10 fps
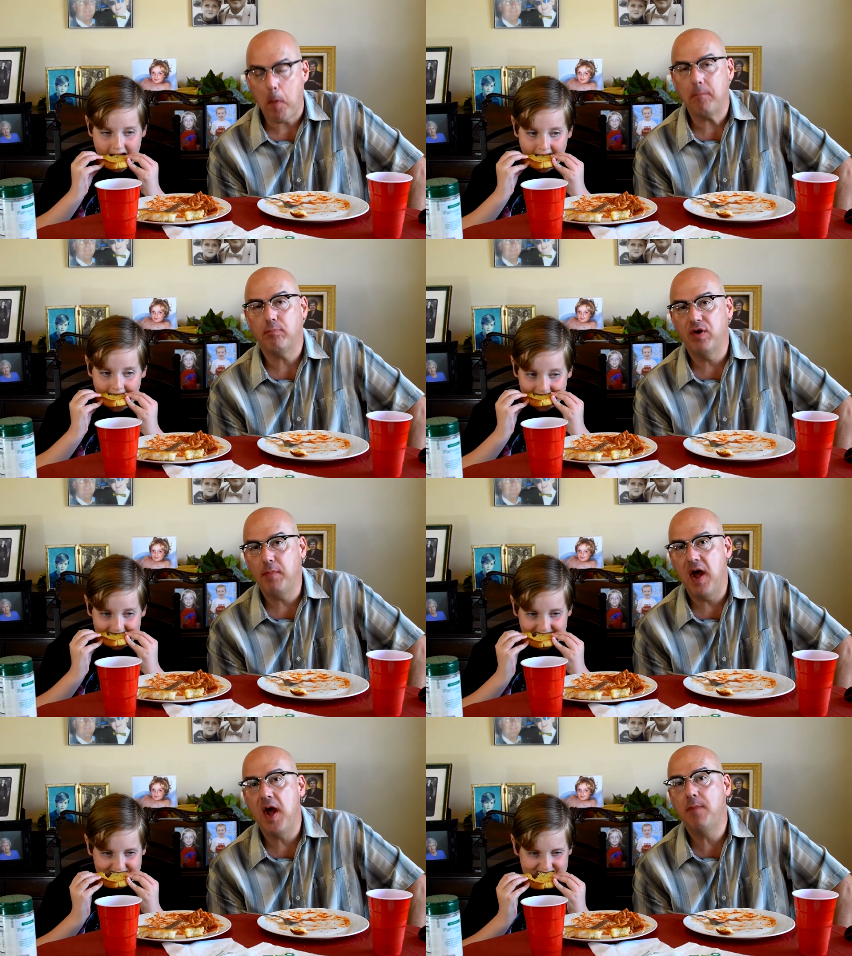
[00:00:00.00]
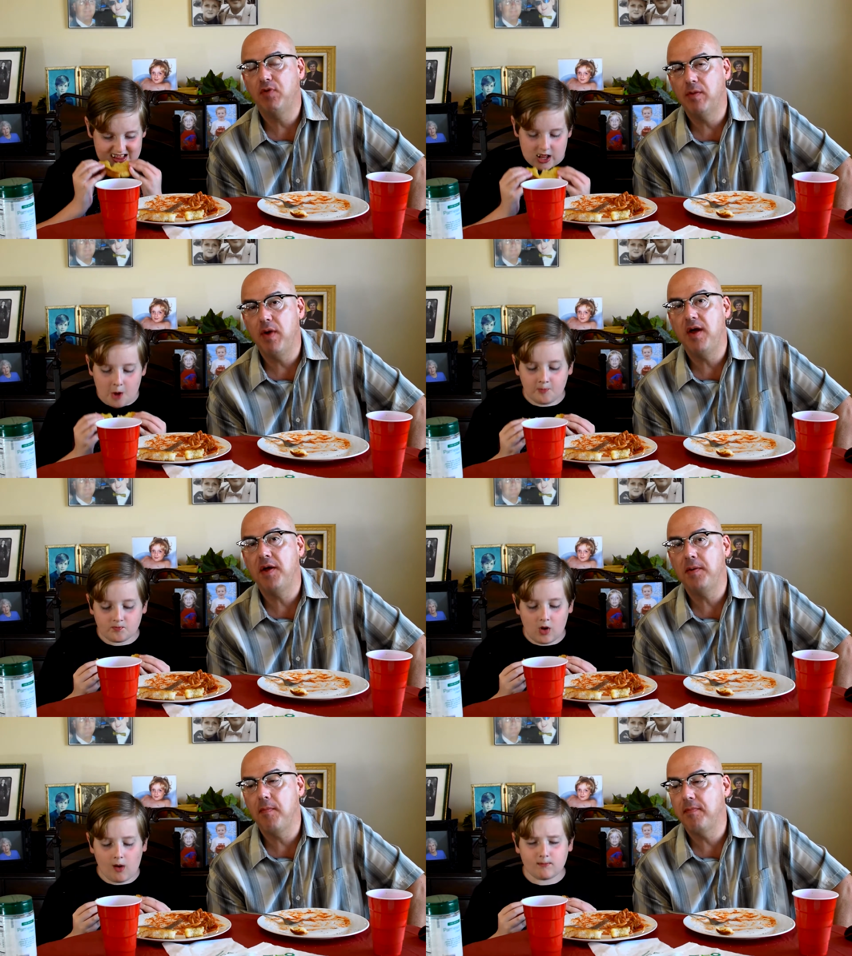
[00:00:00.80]
Speaker 1: Pretty bad, pretty bad.
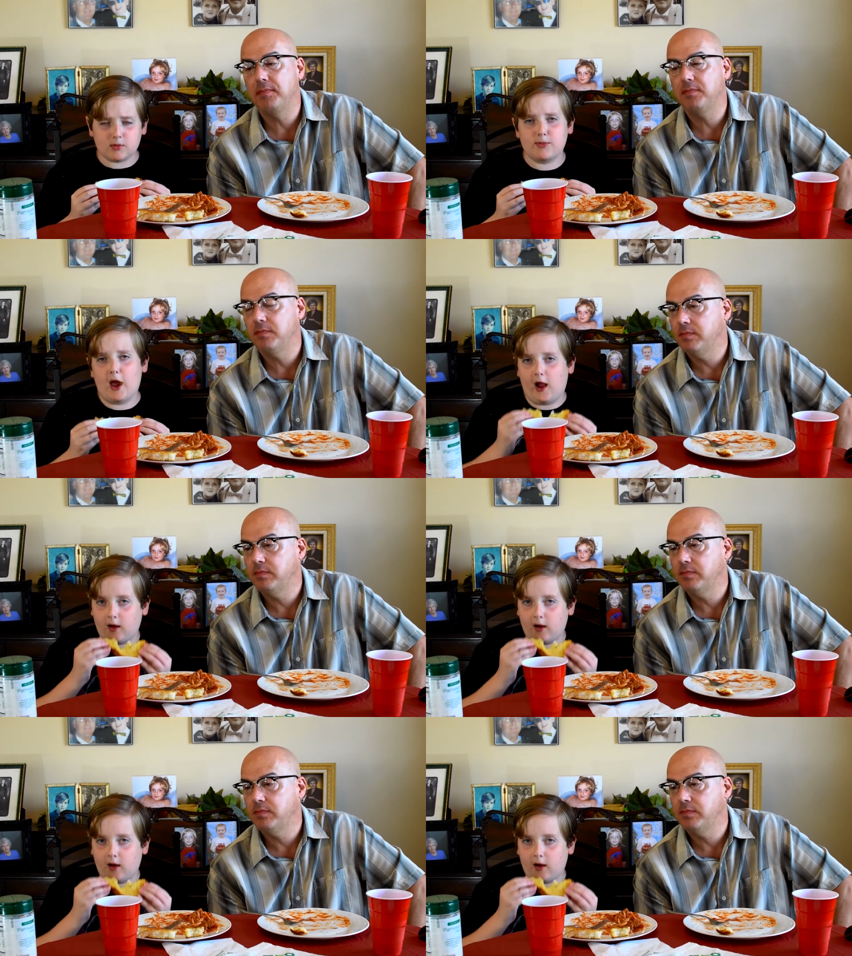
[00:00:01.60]
Pretty bad.